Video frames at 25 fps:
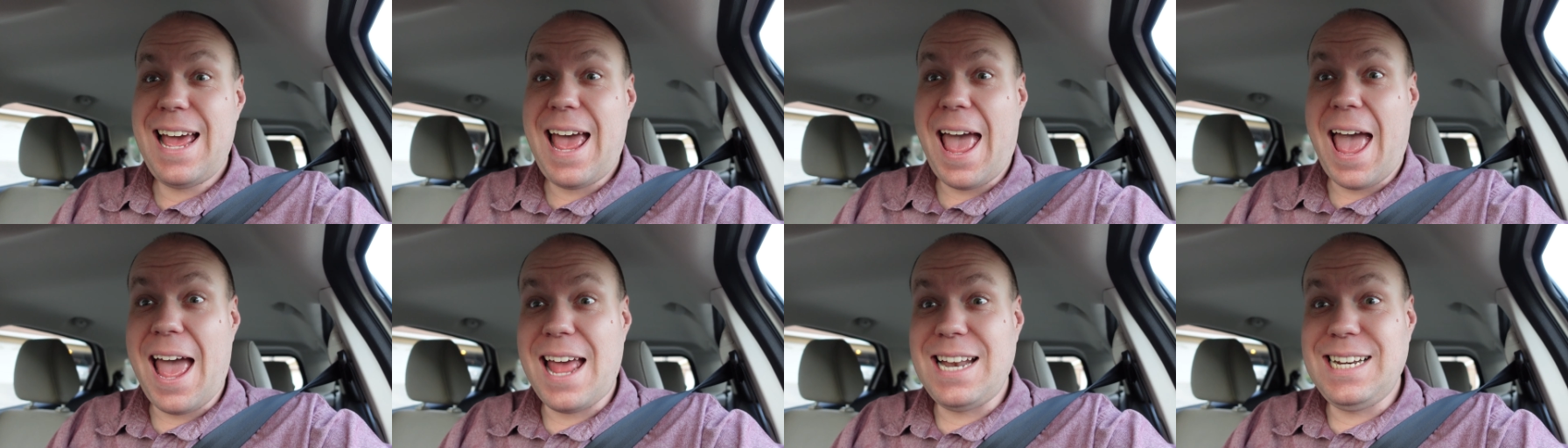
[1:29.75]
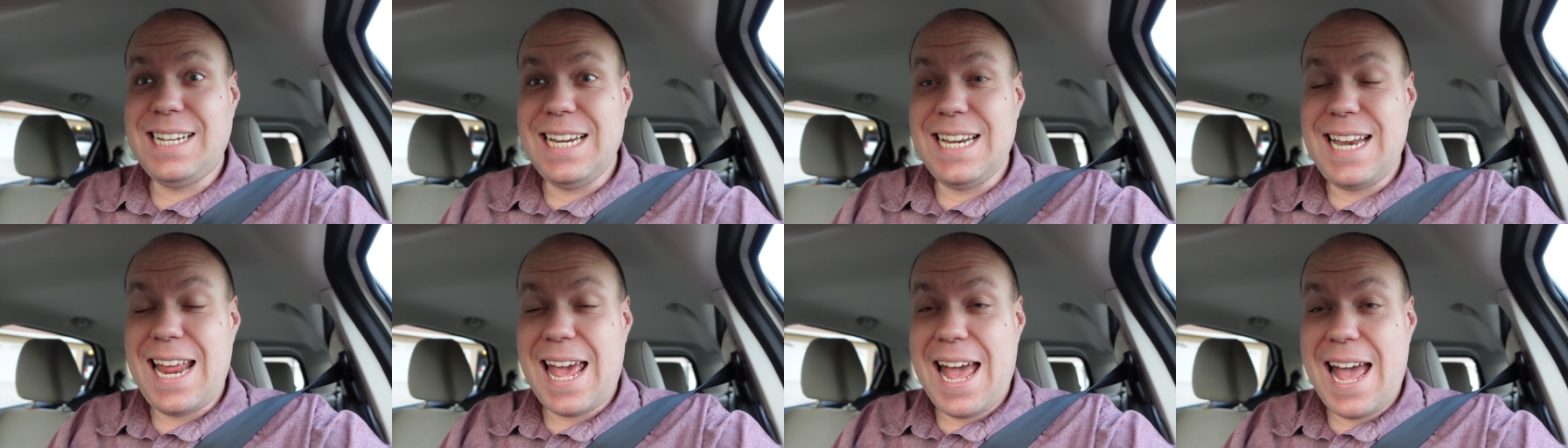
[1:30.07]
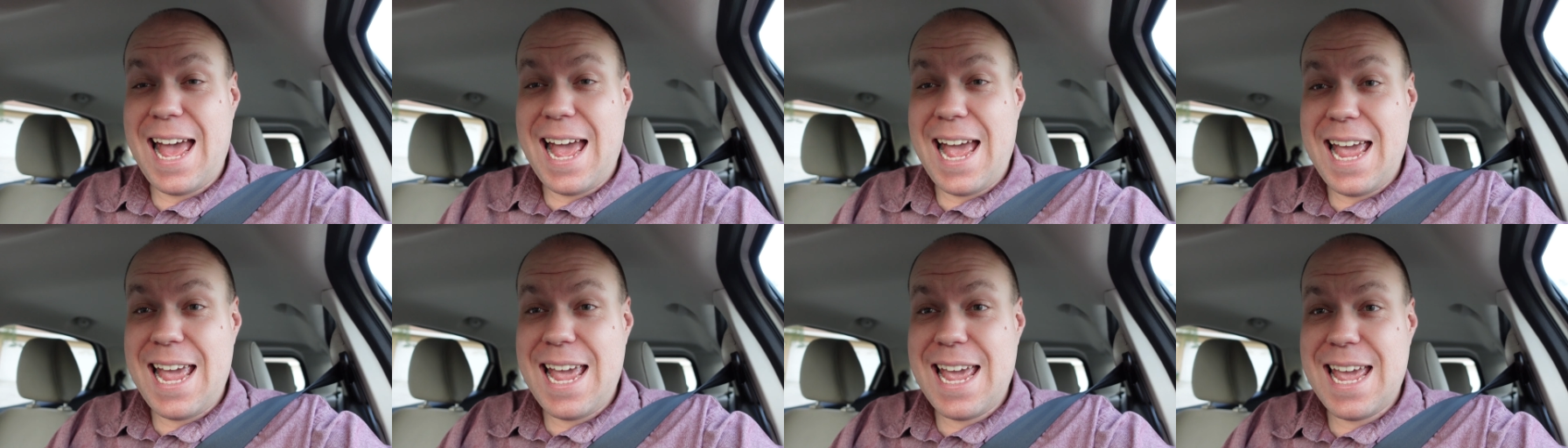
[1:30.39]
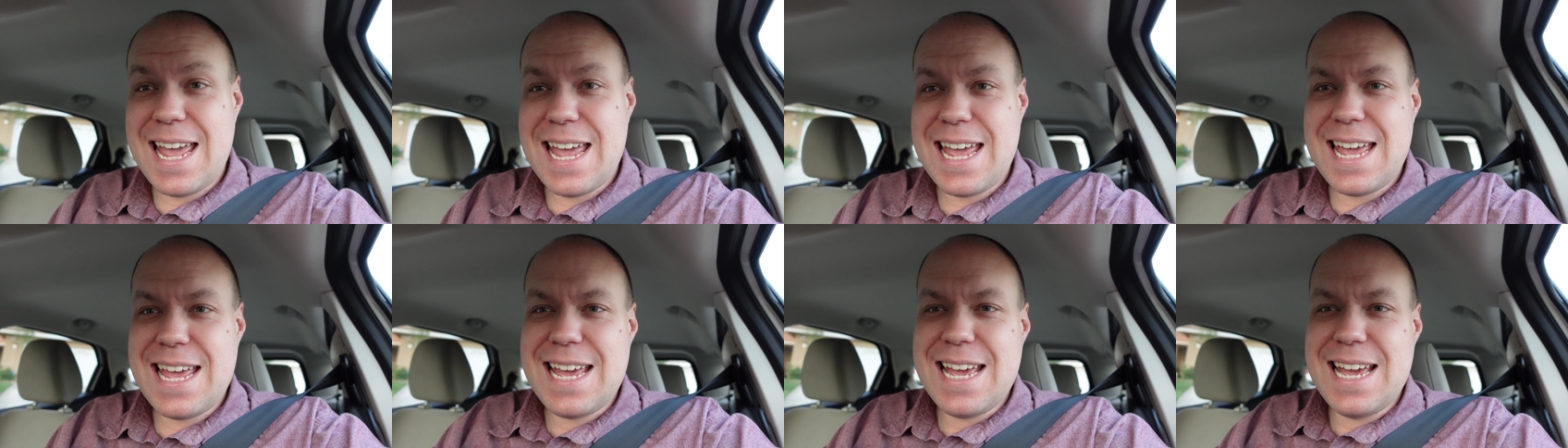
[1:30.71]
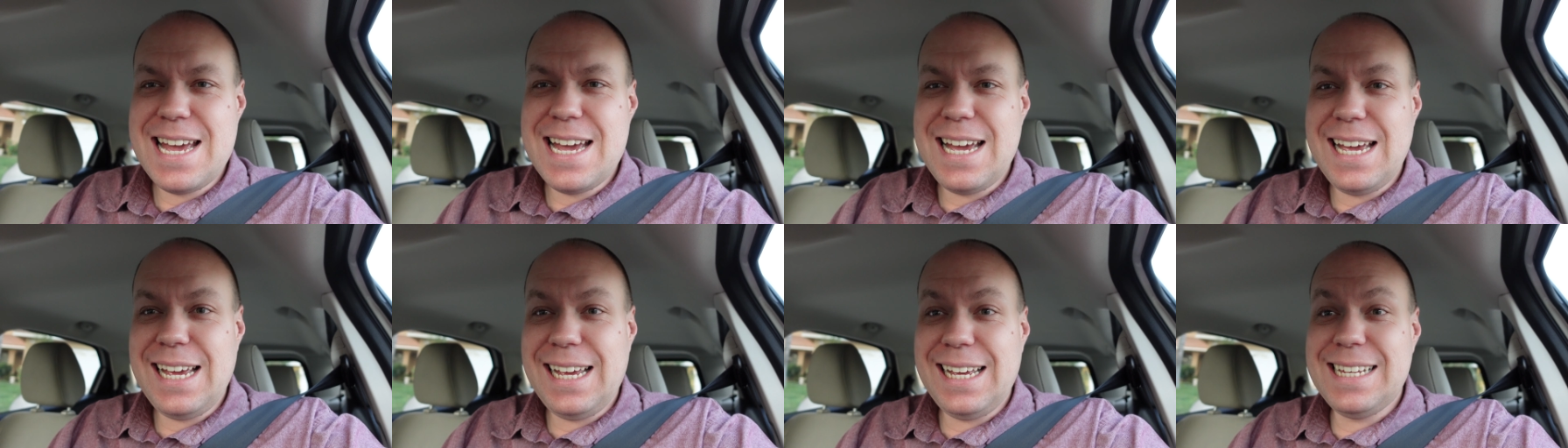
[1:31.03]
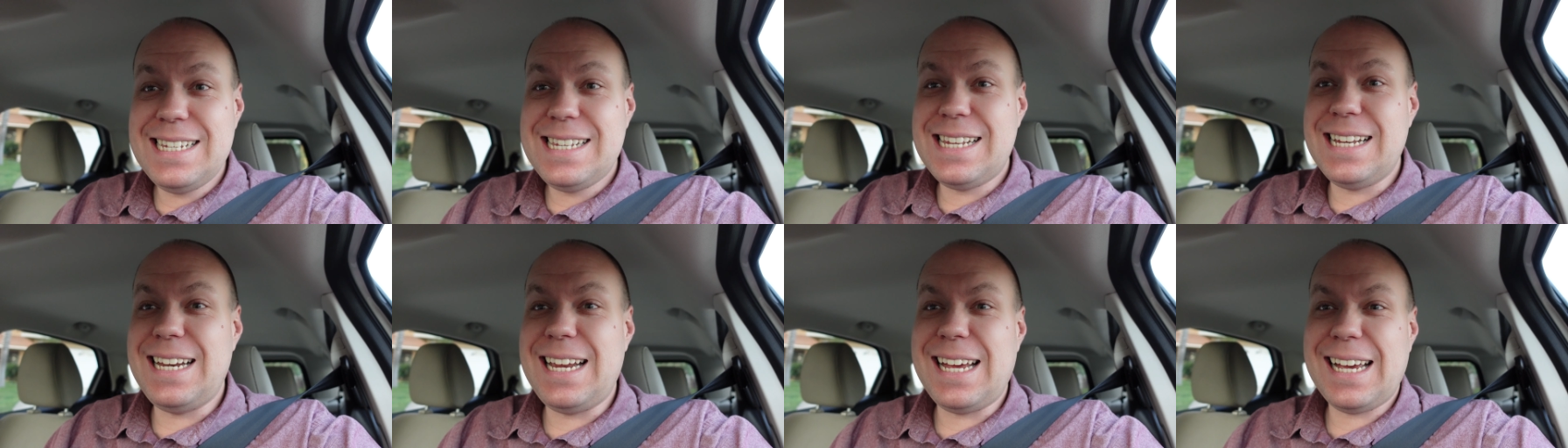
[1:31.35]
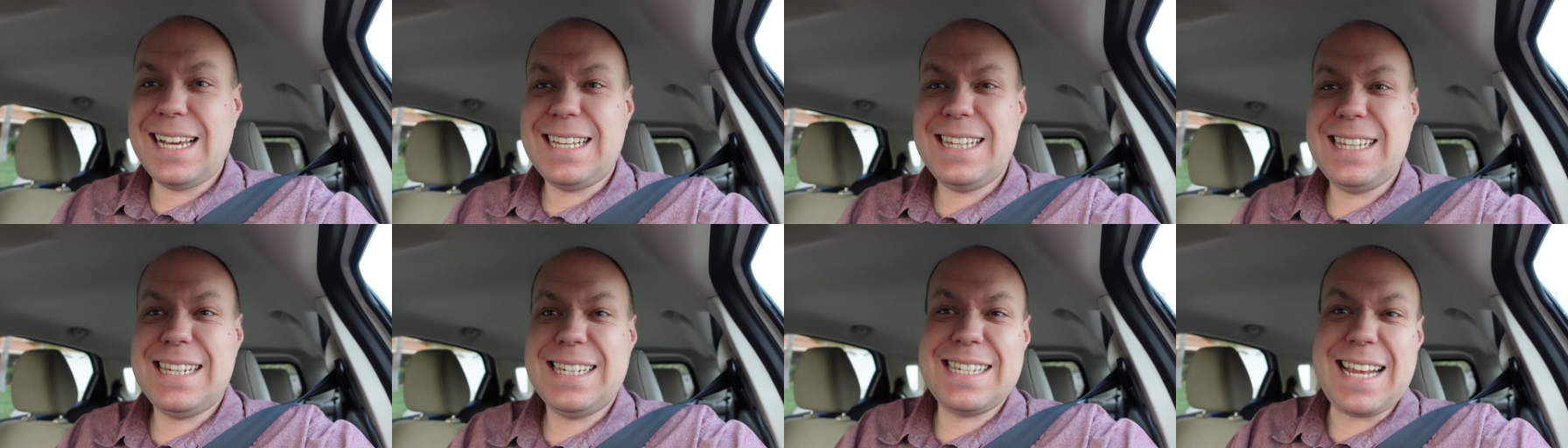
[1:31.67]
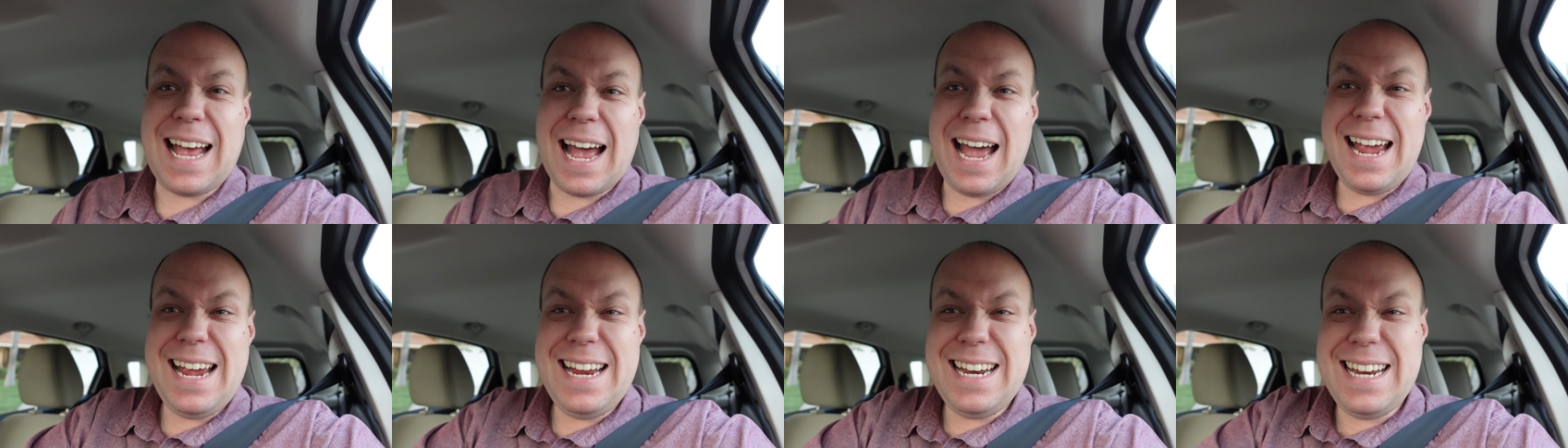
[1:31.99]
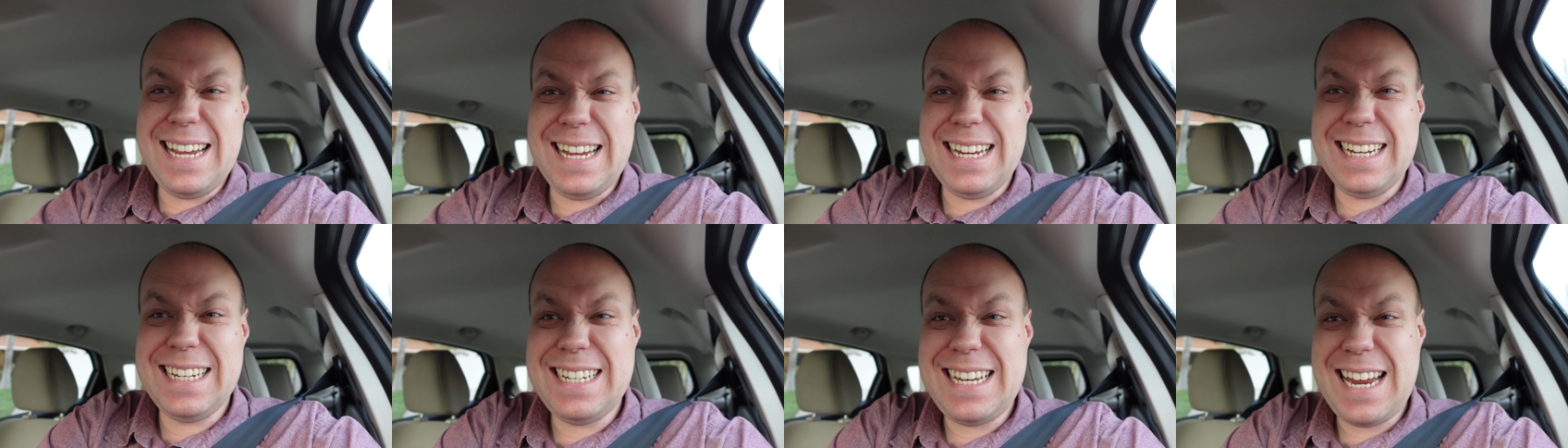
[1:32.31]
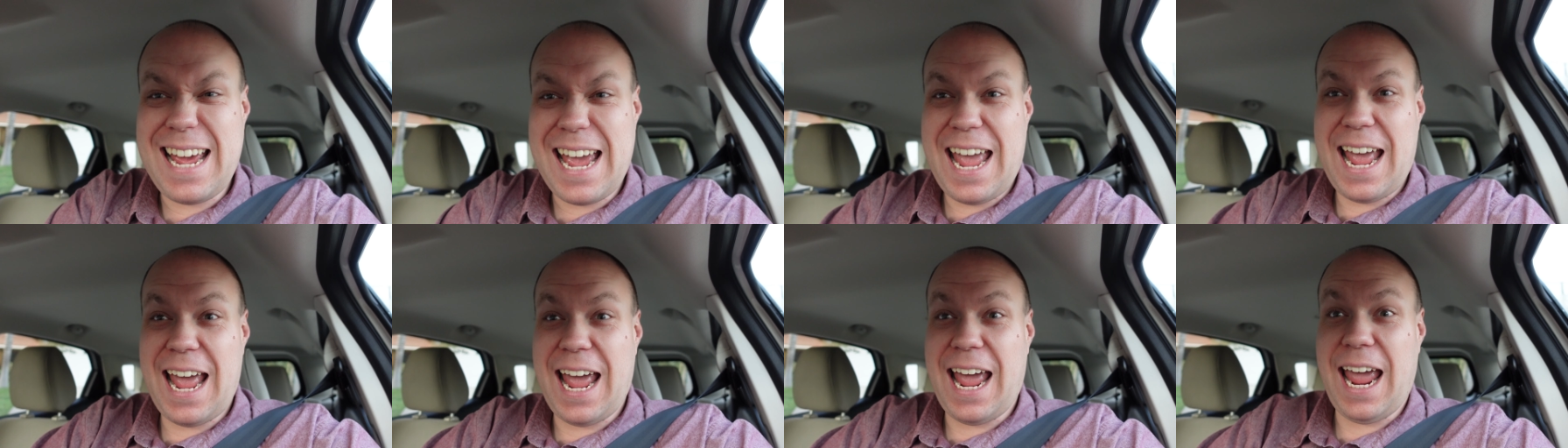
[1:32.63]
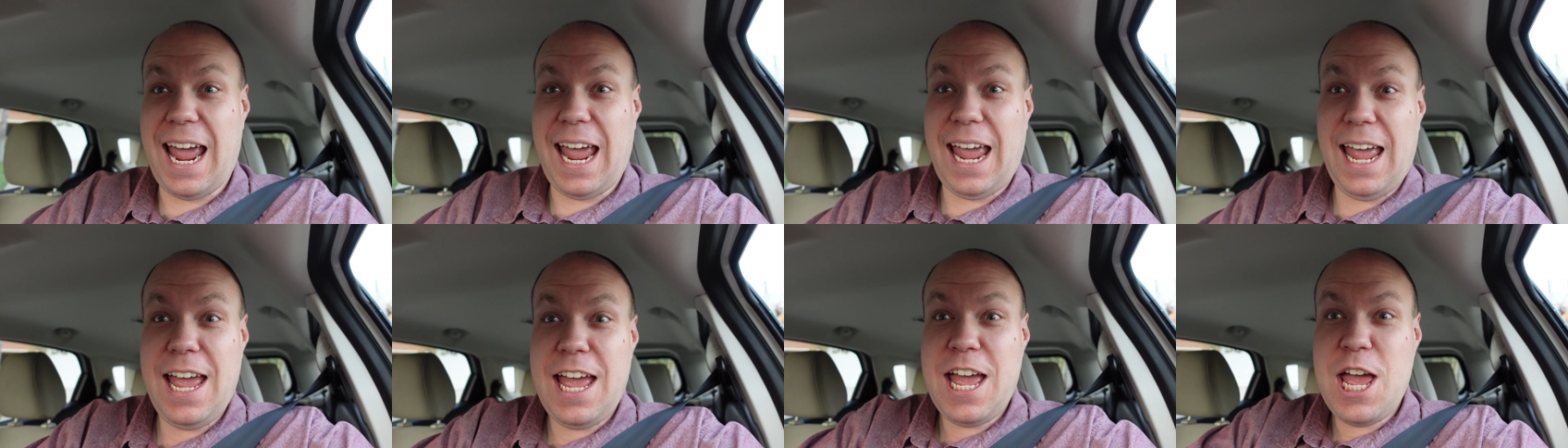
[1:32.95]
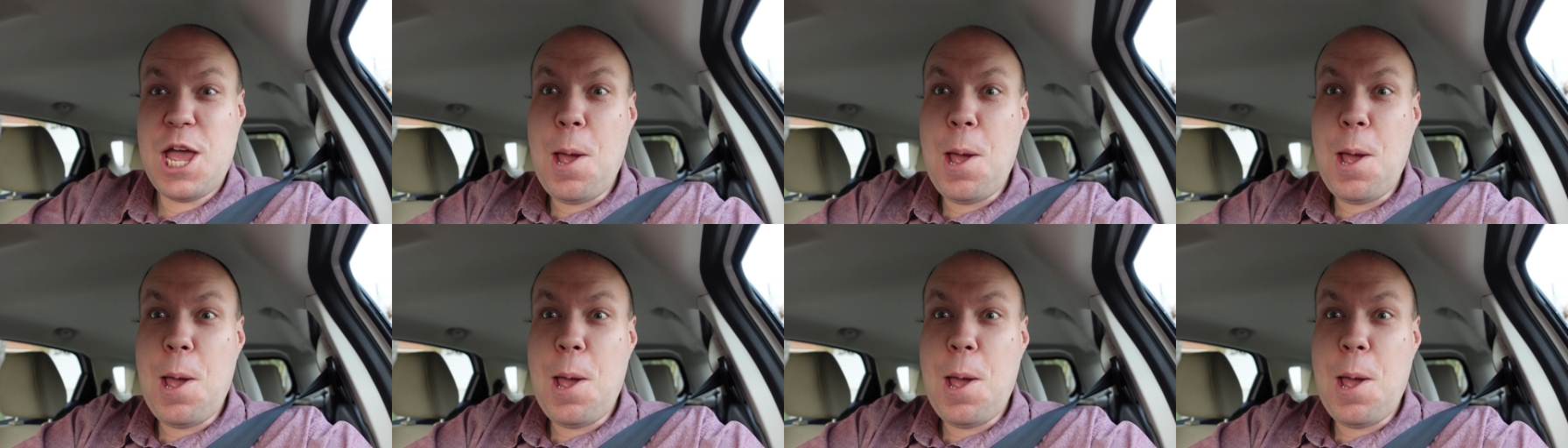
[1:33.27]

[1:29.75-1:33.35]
and today is an exciting day